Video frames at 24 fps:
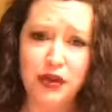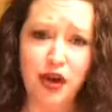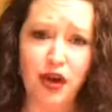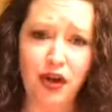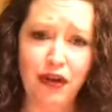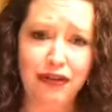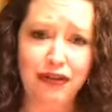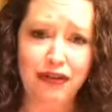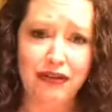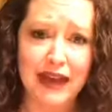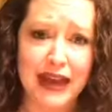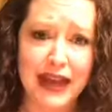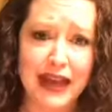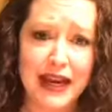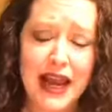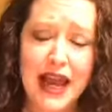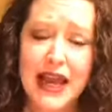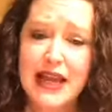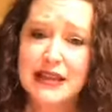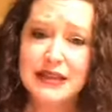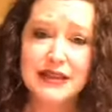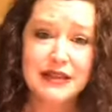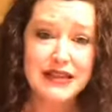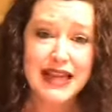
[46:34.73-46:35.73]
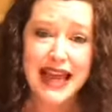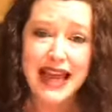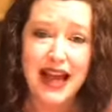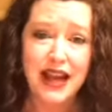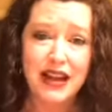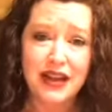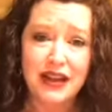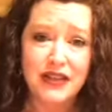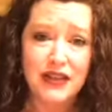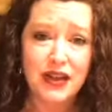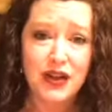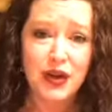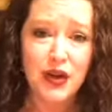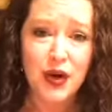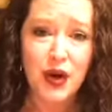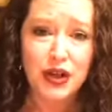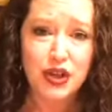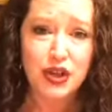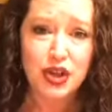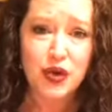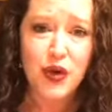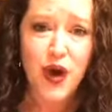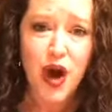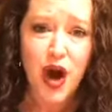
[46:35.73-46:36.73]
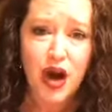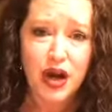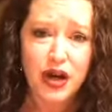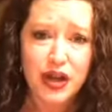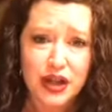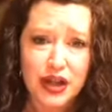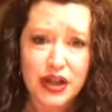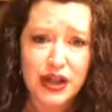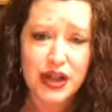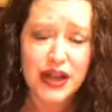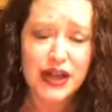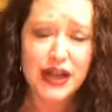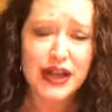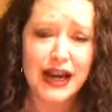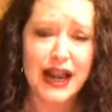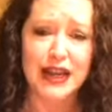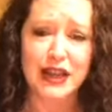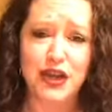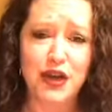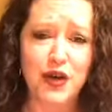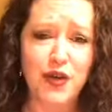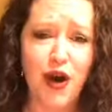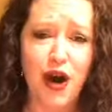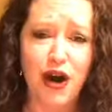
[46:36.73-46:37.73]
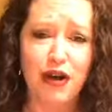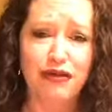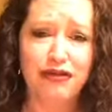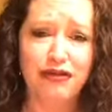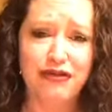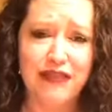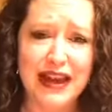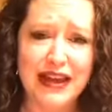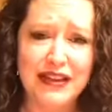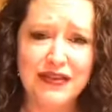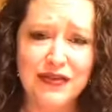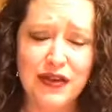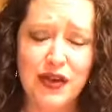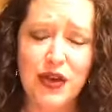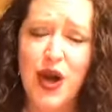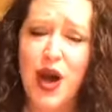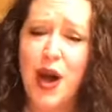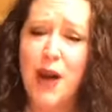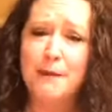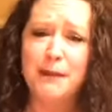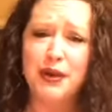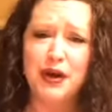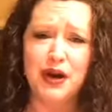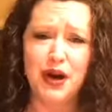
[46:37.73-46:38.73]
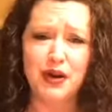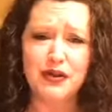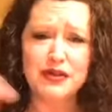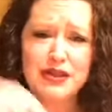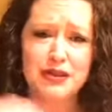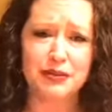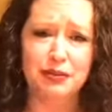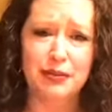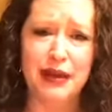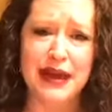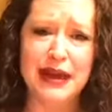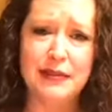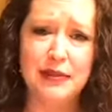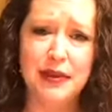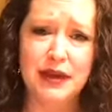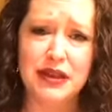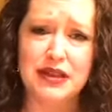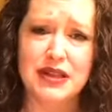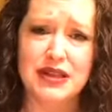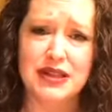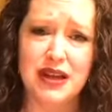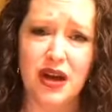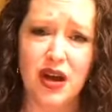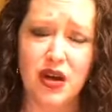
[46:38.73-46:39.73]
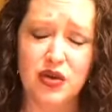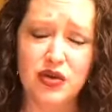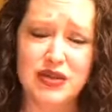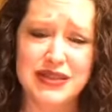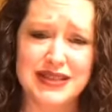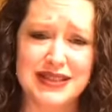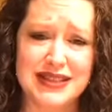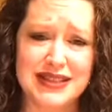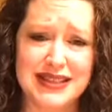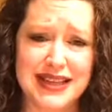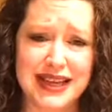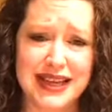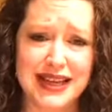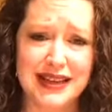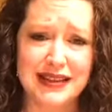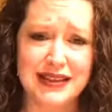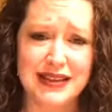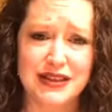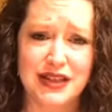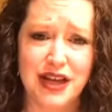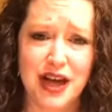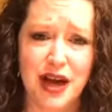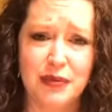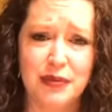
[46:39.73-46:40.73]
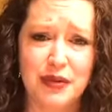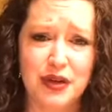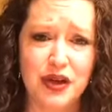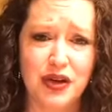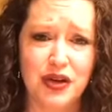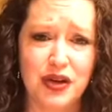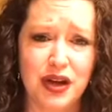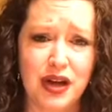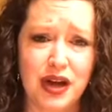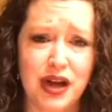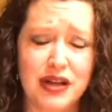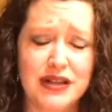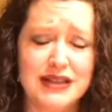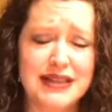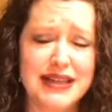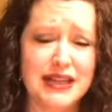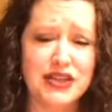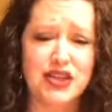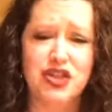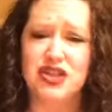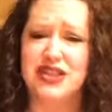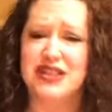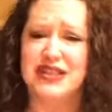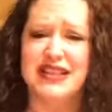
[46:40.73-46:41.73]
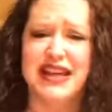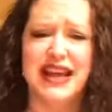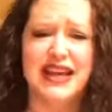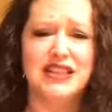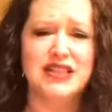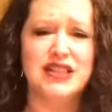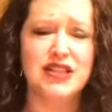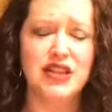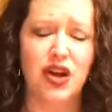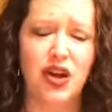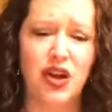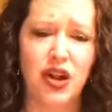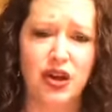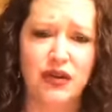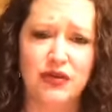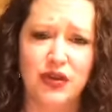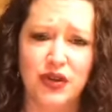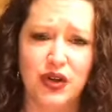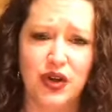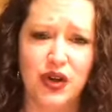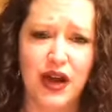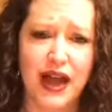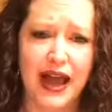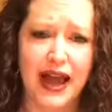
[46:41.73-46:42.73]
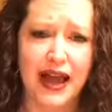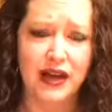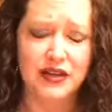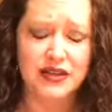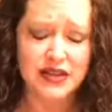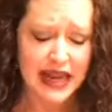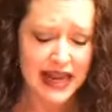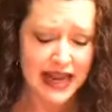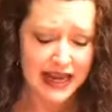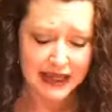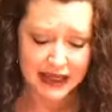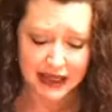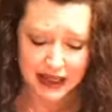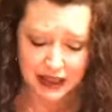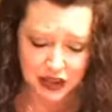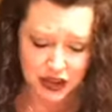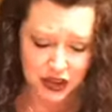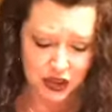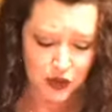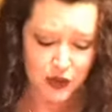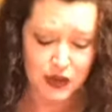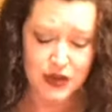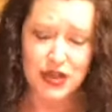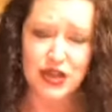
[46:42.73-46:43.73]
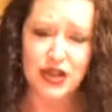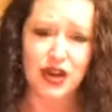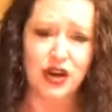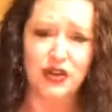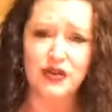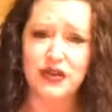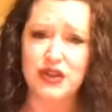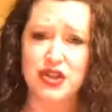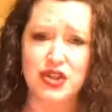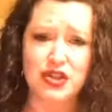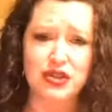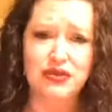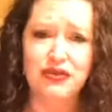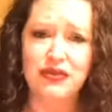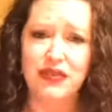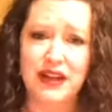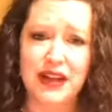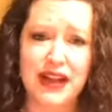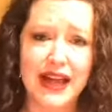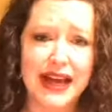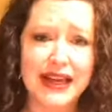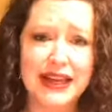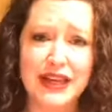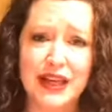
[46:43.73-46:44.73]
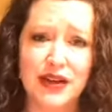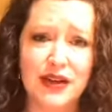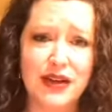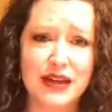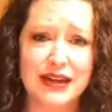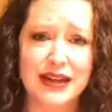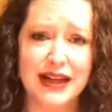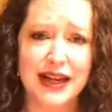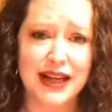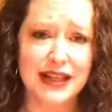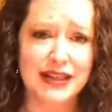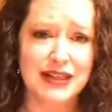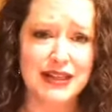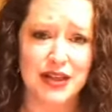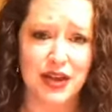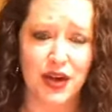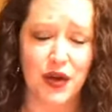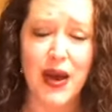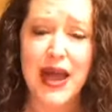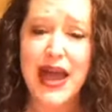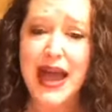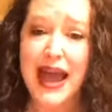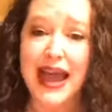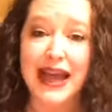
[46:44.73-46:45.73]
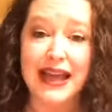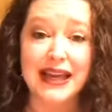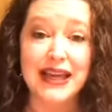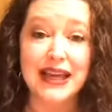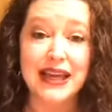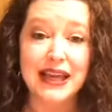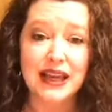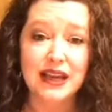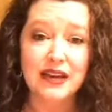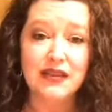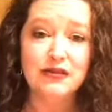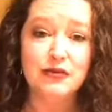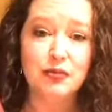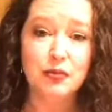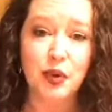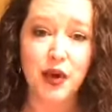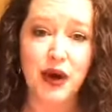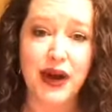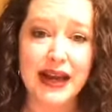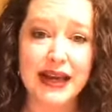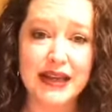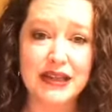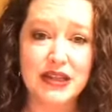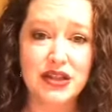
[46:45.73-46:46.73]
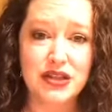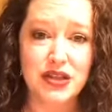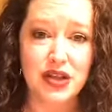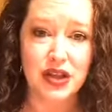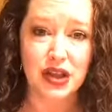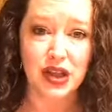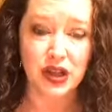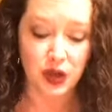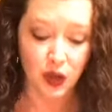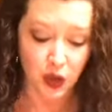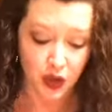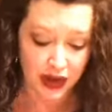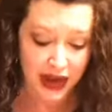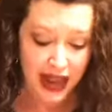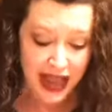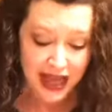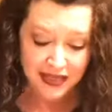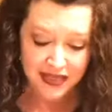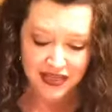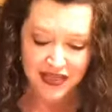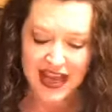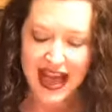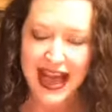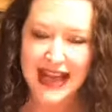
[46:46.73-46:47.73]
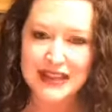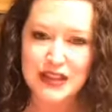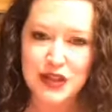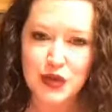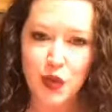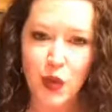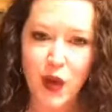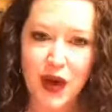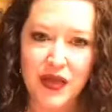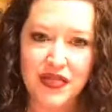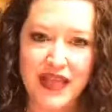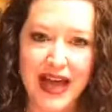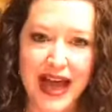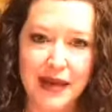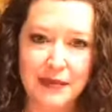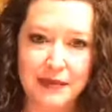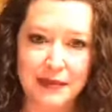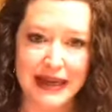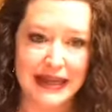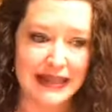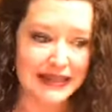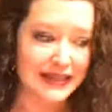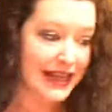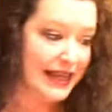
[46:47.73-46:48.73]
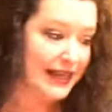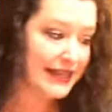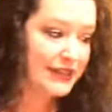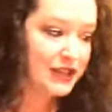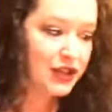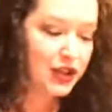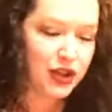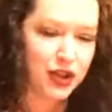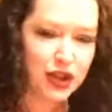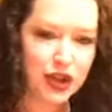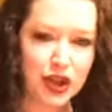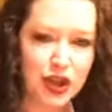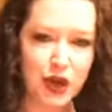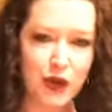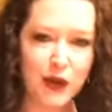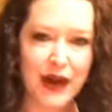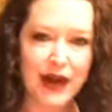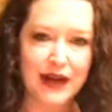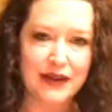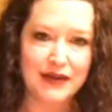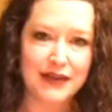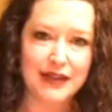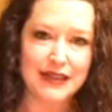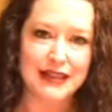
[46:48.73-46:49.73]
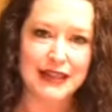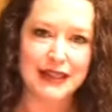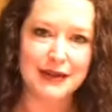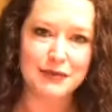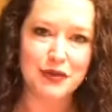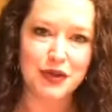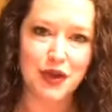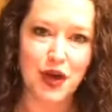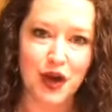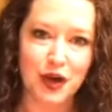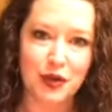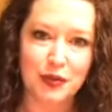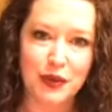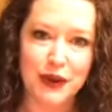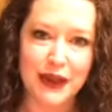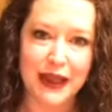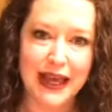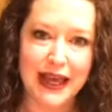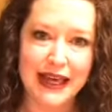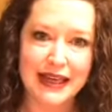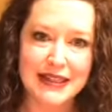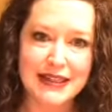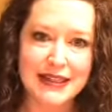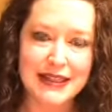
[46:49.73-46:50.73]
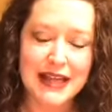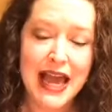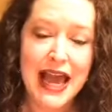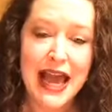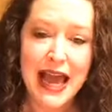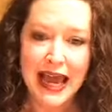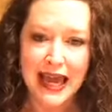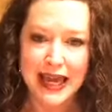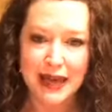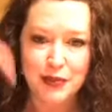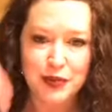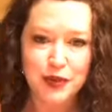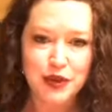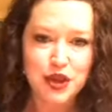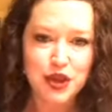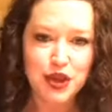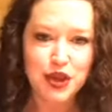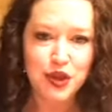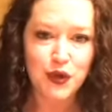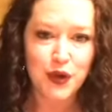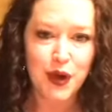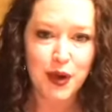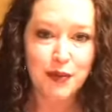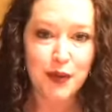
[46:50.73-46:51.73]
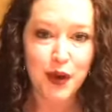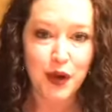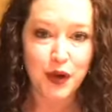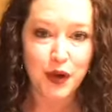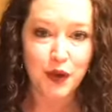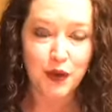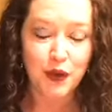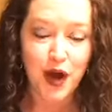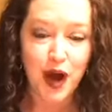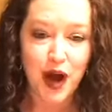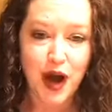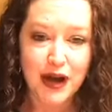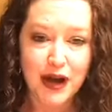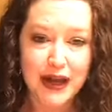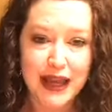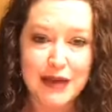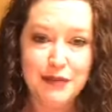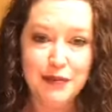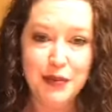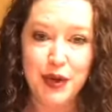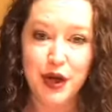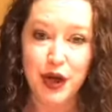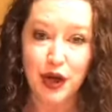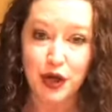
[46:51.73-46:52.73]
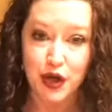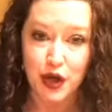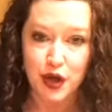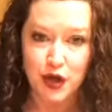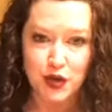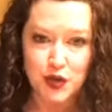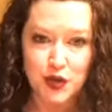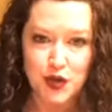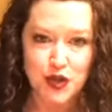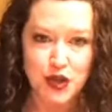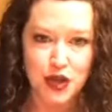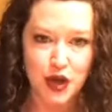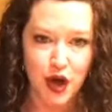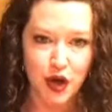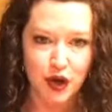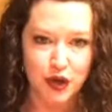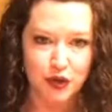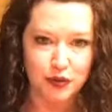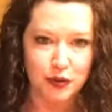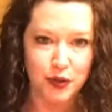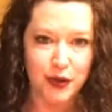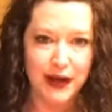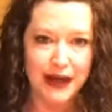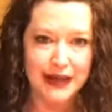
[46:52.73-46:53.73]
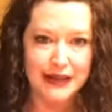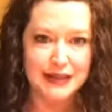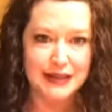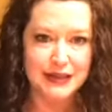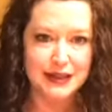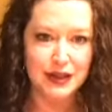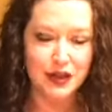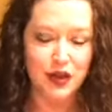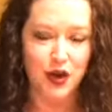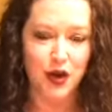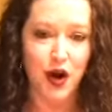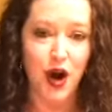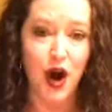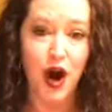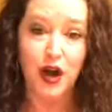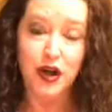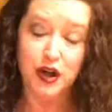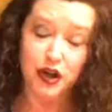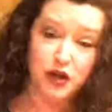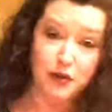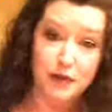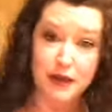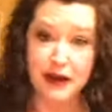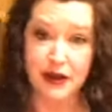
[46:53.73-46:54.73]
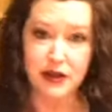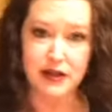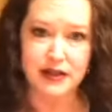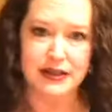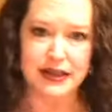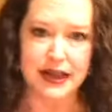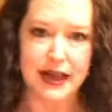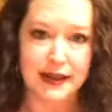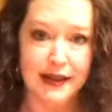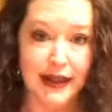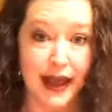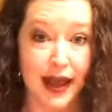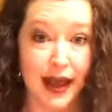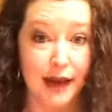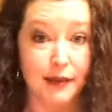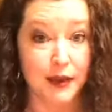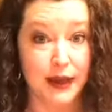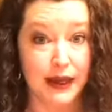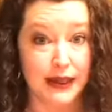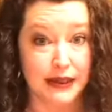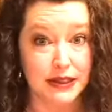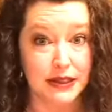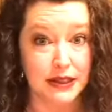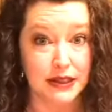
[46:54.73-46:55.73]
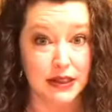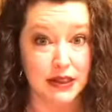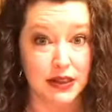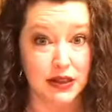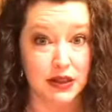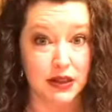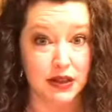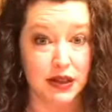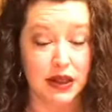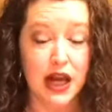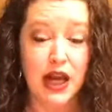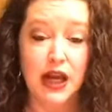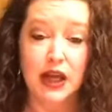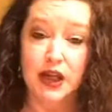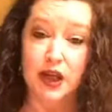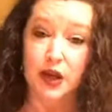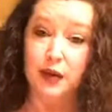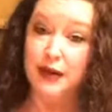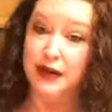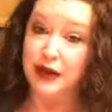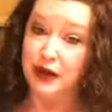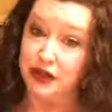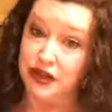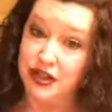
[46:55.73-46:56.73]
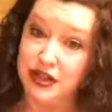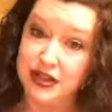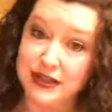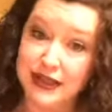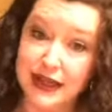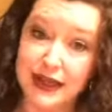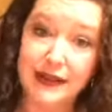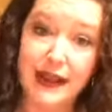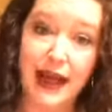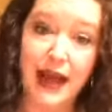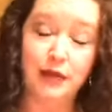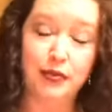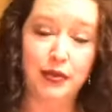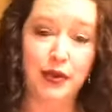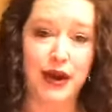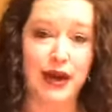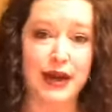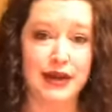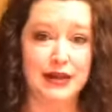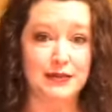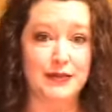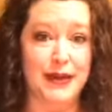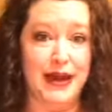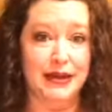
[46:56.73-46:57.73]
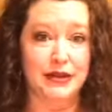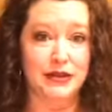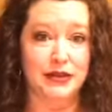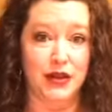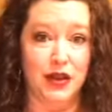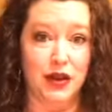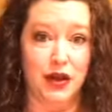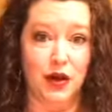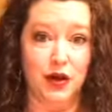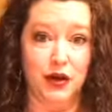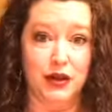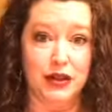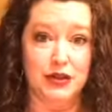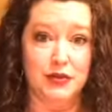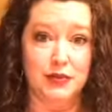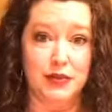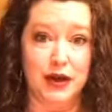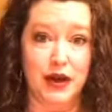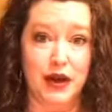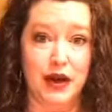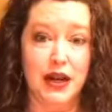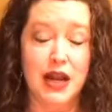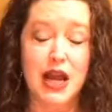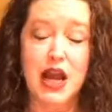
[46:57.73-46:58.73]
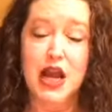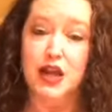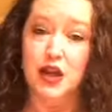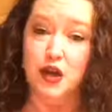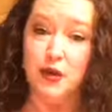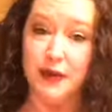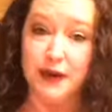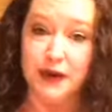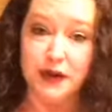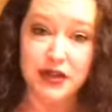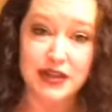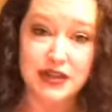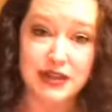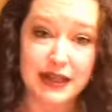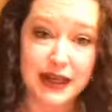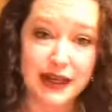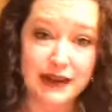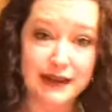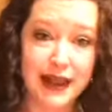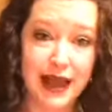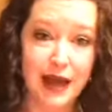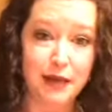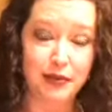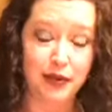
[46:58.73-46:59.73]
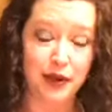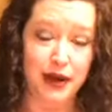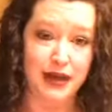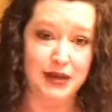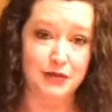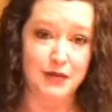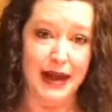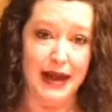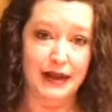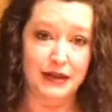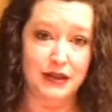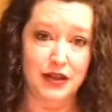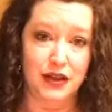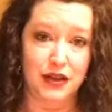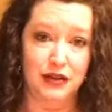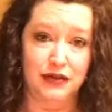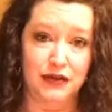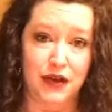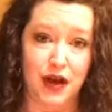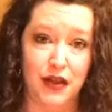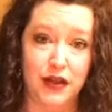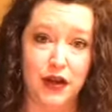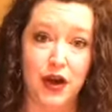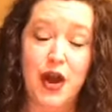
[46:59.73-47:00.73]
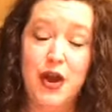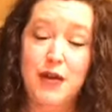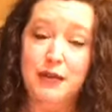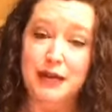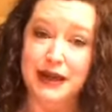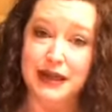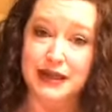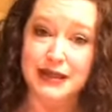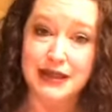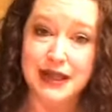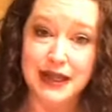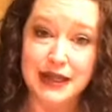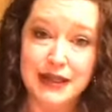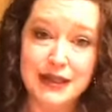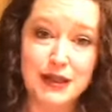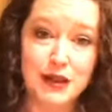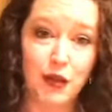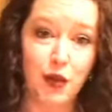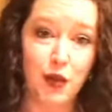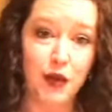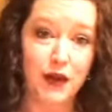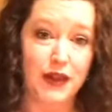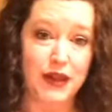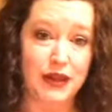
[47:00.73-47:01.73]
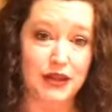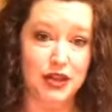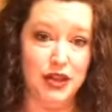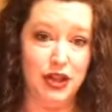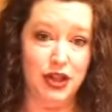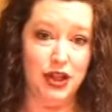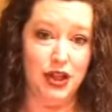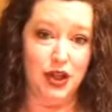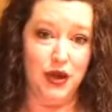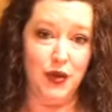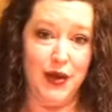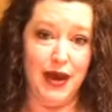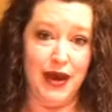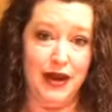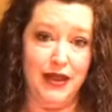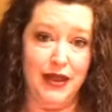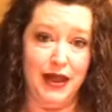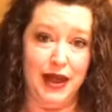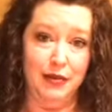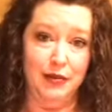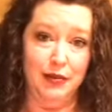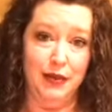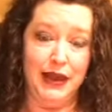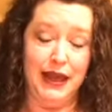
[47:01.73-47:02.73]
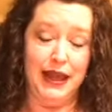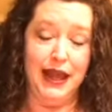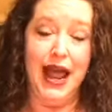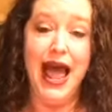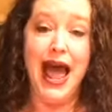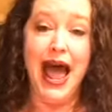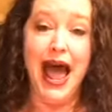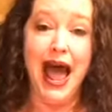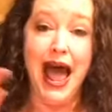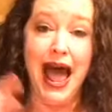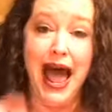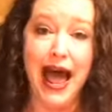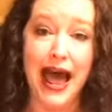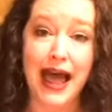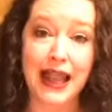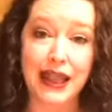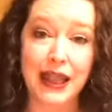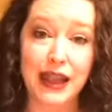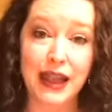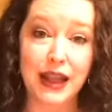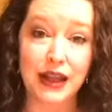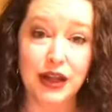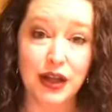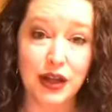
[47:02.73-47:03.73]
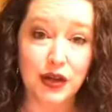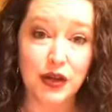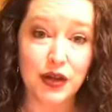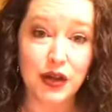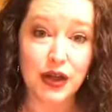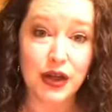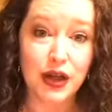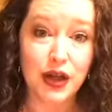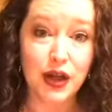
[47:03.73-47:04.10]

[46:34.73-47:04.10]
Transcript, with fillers: your feet telling the Lord you are good and you are faithful, put on some people and songs and sing at the top of your lungs and just dance all over your house. Get you a song that you feel like you can dance to and give praise to the Lord. That's what that means. He took you out of a deep, dark place. He put you up on a rock. He put a new song of praise in your heart. You better sing that praise, sister. You better sing that praise back to the Holy Spirit. You better sing that praise back to the Father because He's the one that took you out of that pit. Hallelujah.